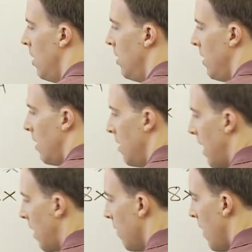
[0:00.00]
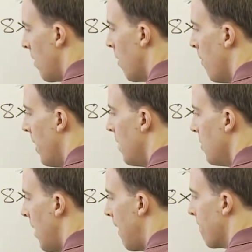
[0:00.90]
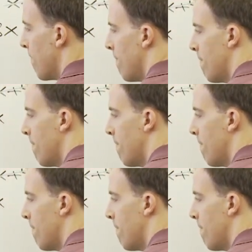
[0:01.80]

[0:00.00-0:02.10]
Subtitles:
and then a negative 8 or a minus 8.